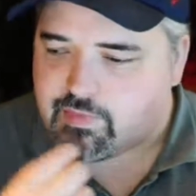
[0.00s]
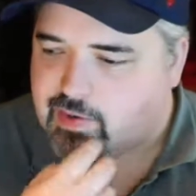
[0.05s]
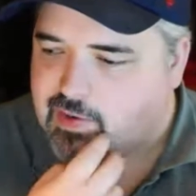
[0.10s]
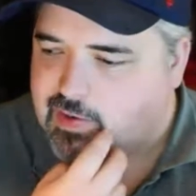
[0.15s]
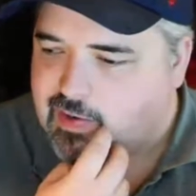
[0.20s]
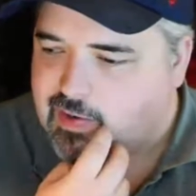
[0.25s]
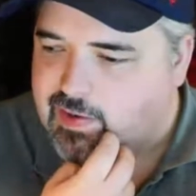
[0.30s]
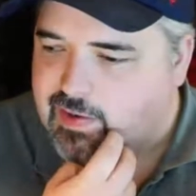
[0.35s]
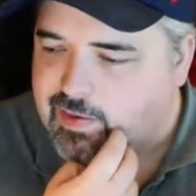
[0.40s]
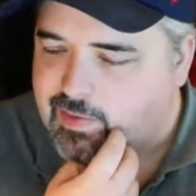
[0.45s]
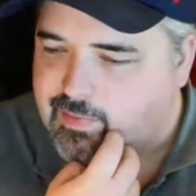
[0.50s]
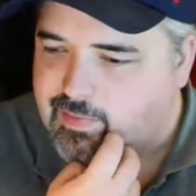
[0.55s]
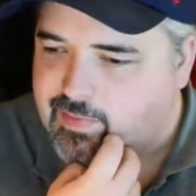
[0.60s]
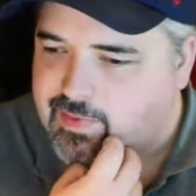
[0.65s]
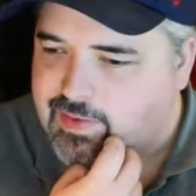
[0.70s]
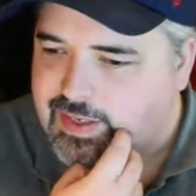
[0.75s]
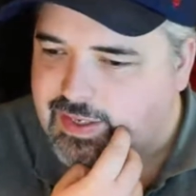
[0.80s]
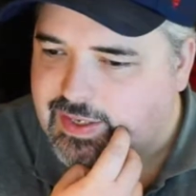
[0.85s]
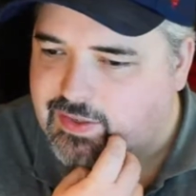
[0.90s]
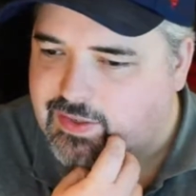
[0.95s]
uh
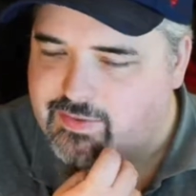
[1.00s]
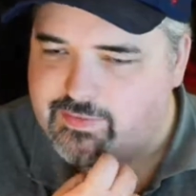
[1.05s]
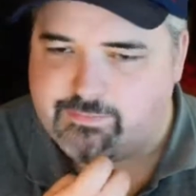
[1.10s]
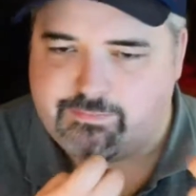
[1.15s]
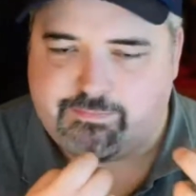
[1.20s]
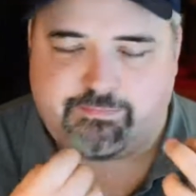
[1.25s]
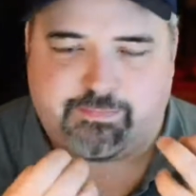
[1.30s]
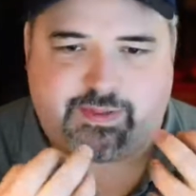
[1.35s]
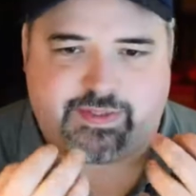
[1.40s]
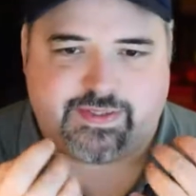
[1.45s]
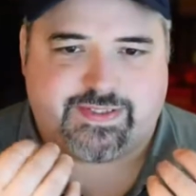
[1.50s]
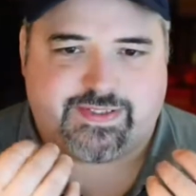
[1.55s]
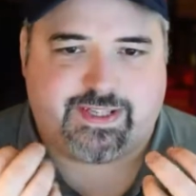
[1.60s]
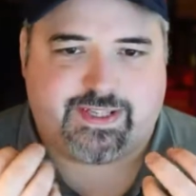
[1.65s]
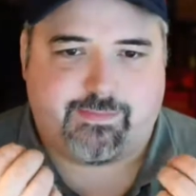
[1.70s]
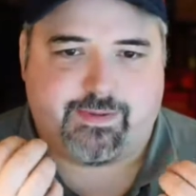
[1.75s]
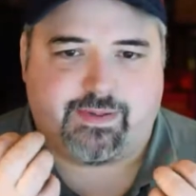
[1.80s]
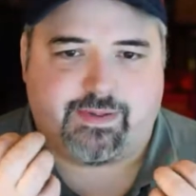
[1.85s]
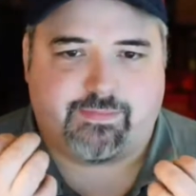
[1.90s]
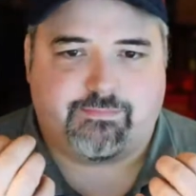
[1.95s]
kind of
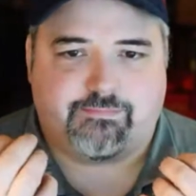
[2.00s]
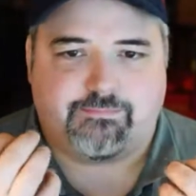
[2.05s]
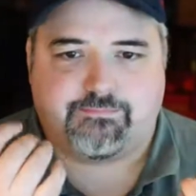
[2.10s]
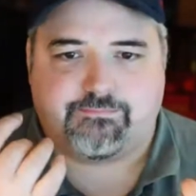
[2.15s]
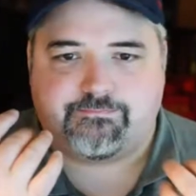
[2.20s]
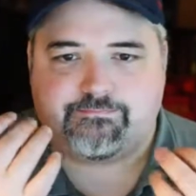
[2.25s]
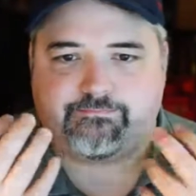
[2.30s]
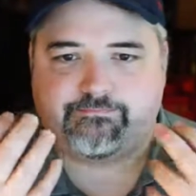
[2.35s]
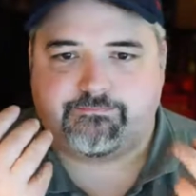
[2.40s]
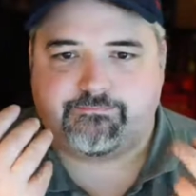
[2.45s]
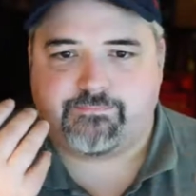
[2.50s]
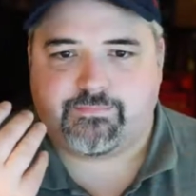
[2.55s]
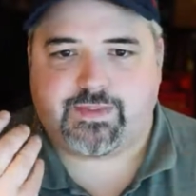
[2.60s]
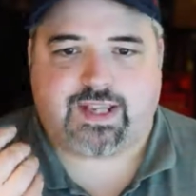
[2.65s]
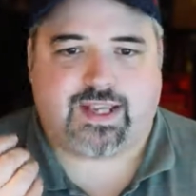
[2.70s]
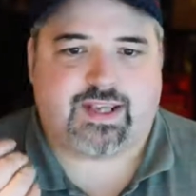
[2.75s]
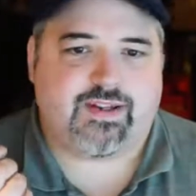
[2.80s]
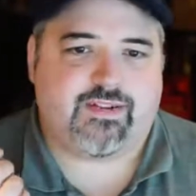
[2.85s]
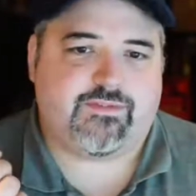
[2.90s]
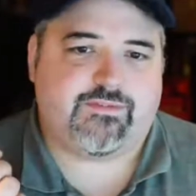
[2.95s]
balsamic
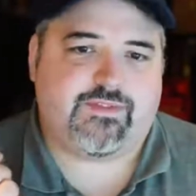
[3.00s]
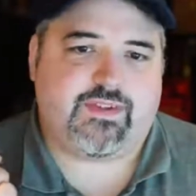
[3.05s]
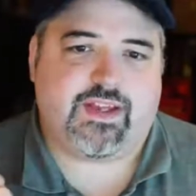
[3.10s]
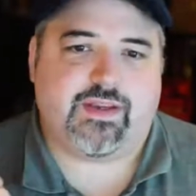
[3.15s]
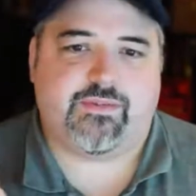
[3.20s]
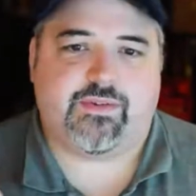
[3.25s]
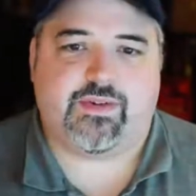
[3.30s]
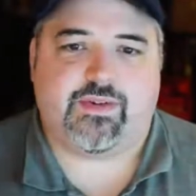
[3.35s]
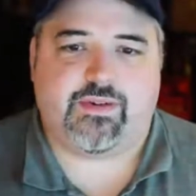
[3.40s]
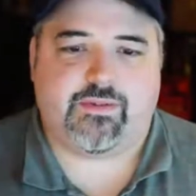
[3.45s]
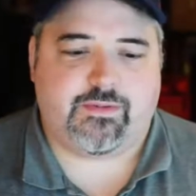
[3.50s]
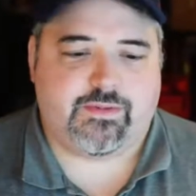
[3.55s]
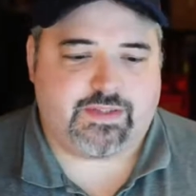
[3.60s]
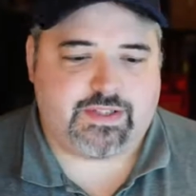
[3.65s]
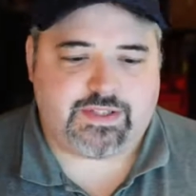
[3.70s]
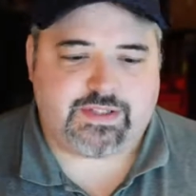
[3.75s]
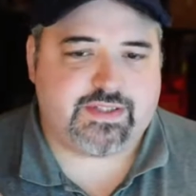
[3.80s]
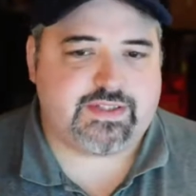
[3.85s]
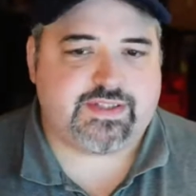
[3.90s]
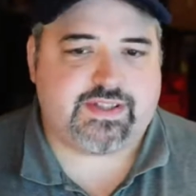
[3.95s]
kind of flavor.
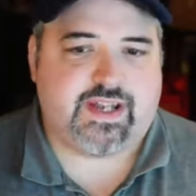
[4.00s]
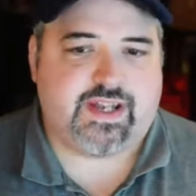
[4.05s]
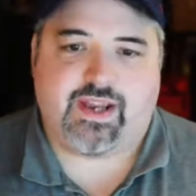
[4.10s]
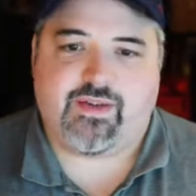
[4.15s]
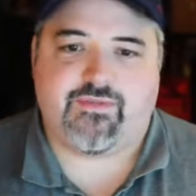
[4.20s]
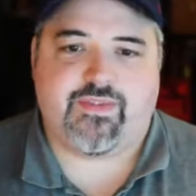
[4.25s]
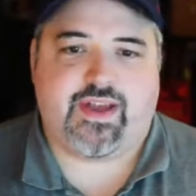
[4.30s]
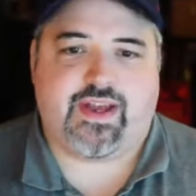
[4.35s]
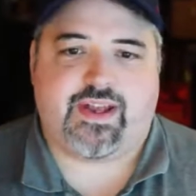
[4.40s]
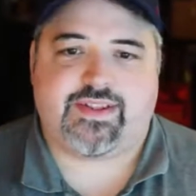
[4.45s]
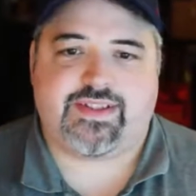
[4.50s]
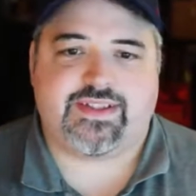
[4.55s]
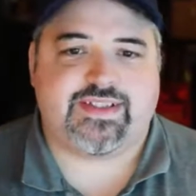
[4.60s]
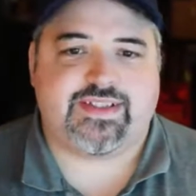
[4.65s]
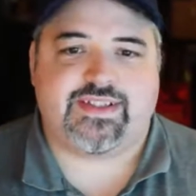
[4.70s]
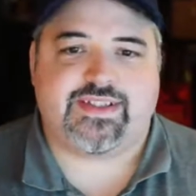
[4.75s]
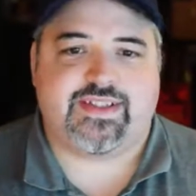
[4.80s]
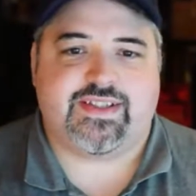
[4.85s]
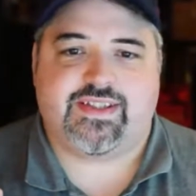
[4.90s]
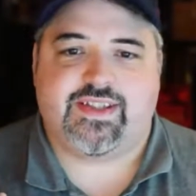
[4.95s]
This doesn't have that. This
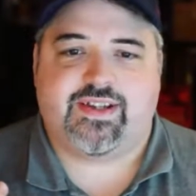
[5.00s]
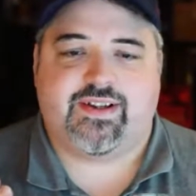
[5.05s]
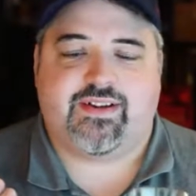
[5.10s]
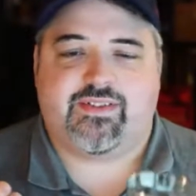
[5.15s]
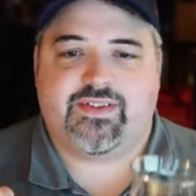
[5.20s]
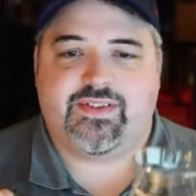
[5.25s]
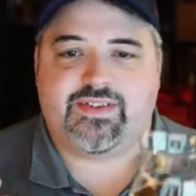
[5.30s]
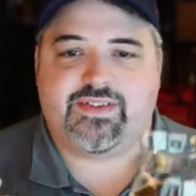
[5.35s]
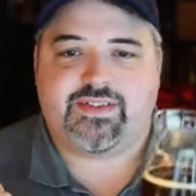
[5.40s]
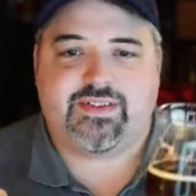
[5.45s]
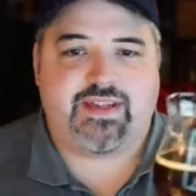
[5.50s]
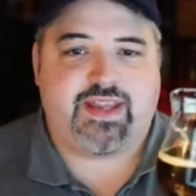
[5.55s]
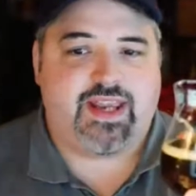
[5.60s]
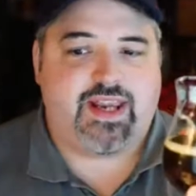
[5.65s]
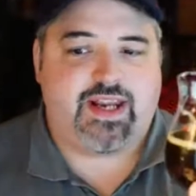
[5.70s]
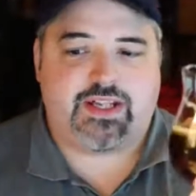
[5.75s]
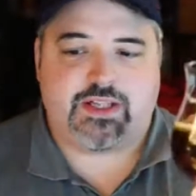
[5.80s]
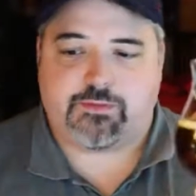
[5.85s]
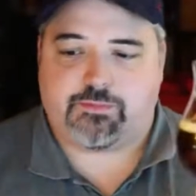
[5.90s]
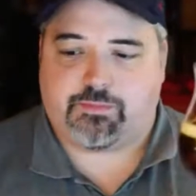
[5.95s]
isn't there. This
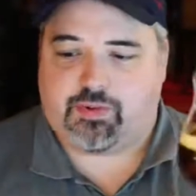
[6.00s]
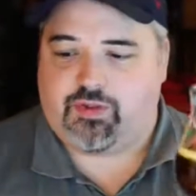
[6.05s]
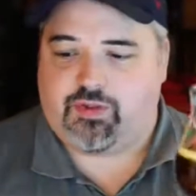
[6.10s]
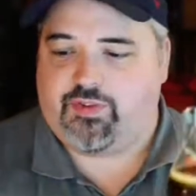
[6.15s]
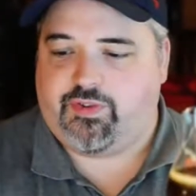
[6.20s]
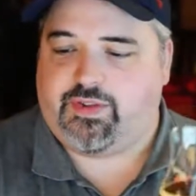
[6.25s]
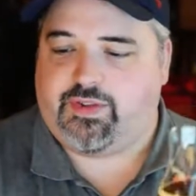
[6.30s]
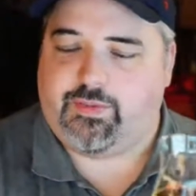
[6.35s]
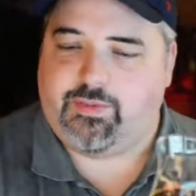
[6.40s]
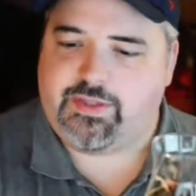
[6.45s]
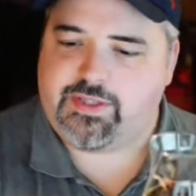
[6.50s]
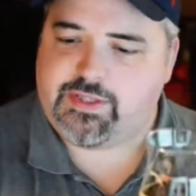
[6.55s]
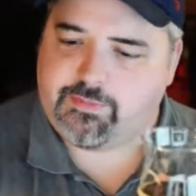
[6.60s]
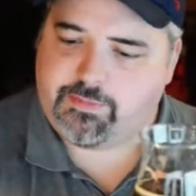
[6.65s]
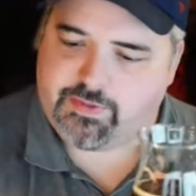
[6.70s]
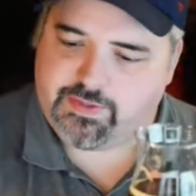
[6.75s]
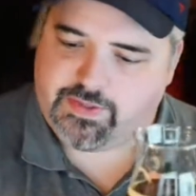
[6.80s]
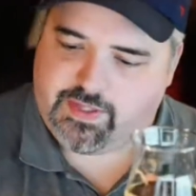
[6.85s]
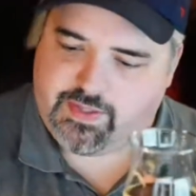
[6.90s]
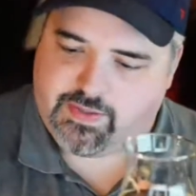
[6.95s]
aged perfectly. What's the
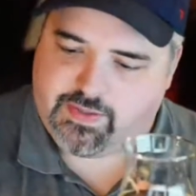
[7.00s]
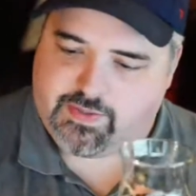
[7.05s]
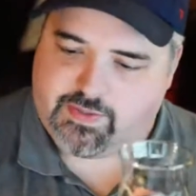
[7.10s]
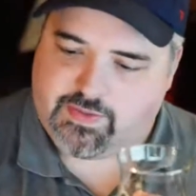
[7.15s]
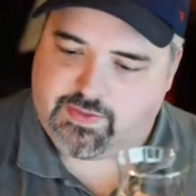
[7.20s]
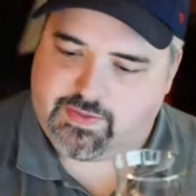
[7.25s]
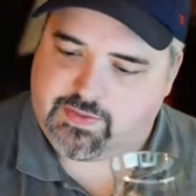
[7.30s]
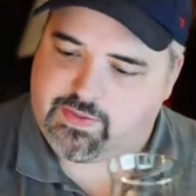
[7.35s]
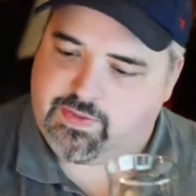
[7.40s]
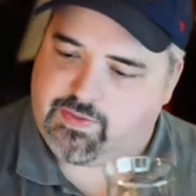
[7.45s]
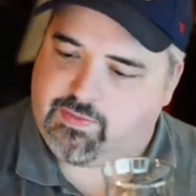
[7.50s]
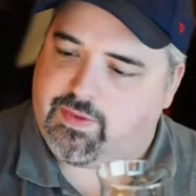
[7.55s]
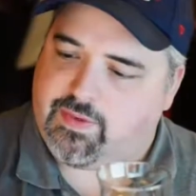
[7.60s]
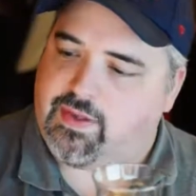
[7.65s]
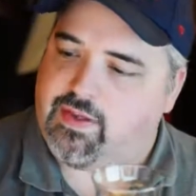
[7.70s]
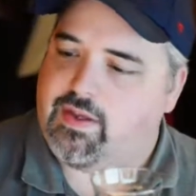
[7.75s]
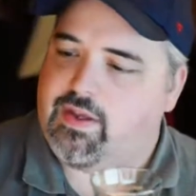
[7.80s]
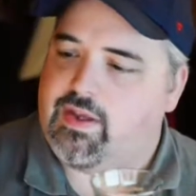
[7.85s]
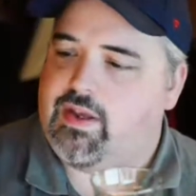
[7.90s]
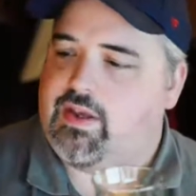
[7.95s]
percentage on this anyway?
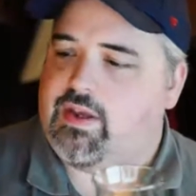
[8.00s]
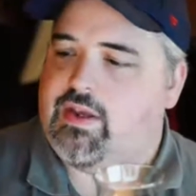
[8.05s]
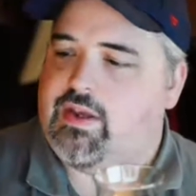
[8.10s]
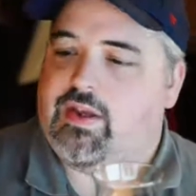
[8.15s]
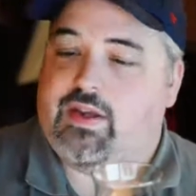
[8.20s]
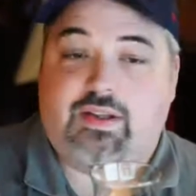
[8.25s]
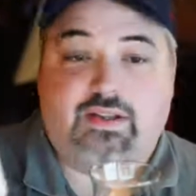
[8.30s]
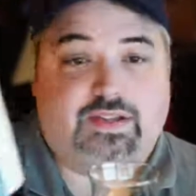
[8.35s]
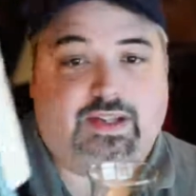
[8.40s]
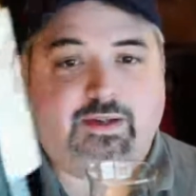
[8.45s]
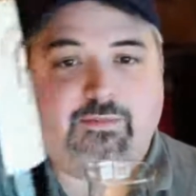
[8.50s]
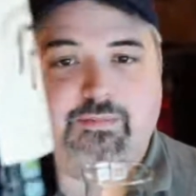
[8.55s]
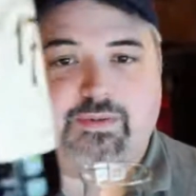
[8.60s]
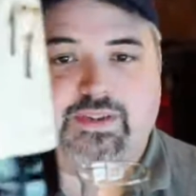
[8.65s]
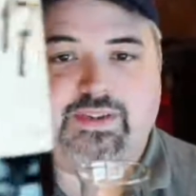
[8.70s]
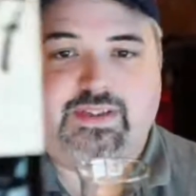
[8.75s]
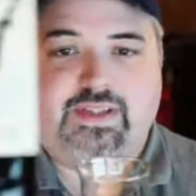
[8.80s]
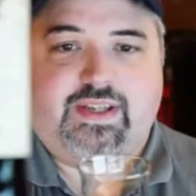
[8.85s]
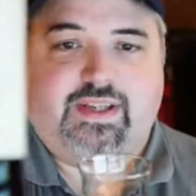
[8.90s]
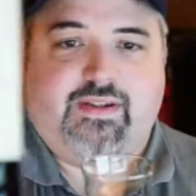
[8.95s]

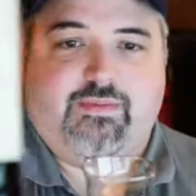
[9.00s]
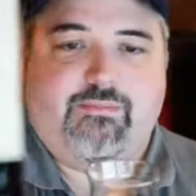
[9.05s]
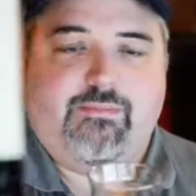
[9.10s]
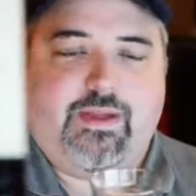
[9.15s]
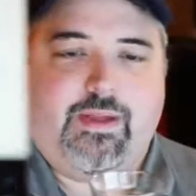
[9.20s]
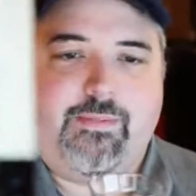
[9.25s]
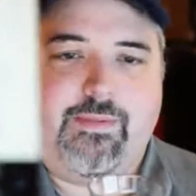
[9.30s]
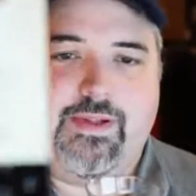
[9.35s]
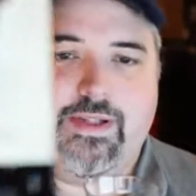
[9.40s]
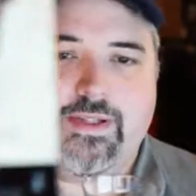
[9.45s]
10%. Maybe